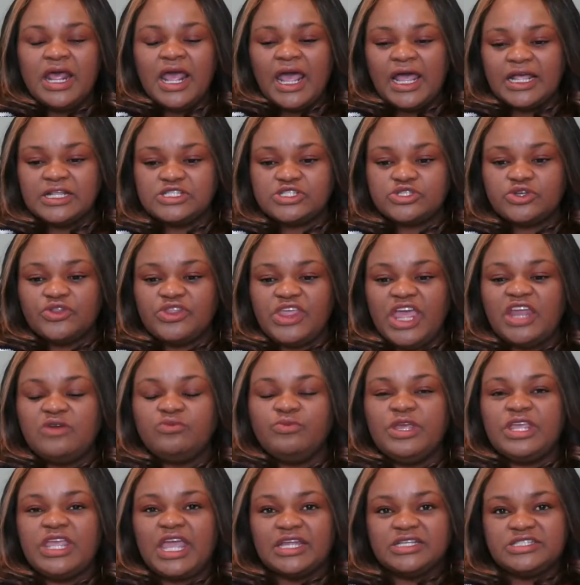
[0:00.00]
And so then
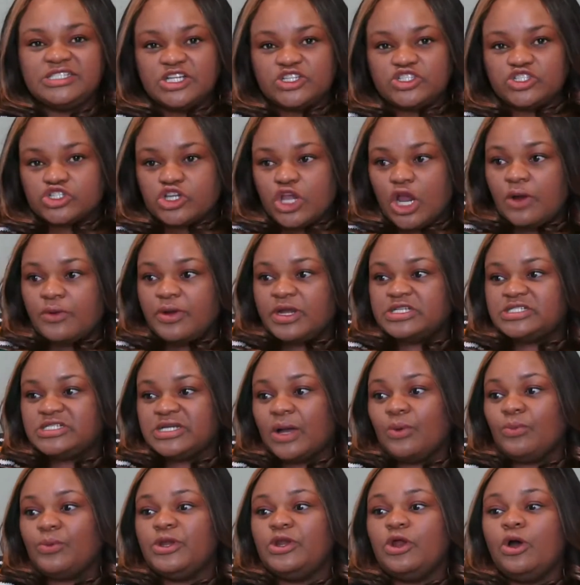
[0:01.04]
we get discouraged
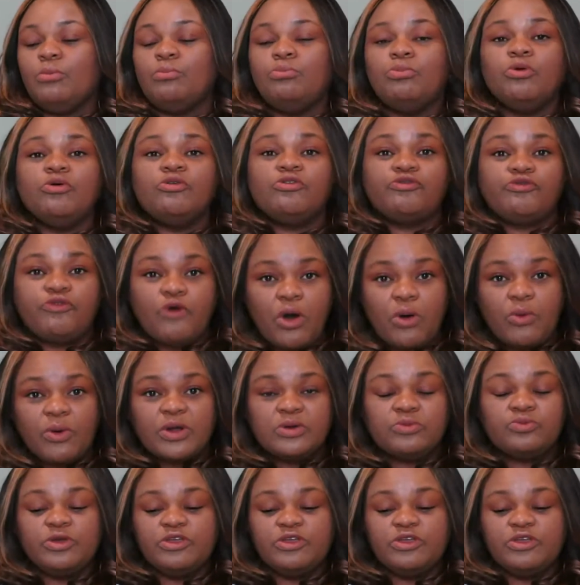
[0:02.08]
and we don't move forward.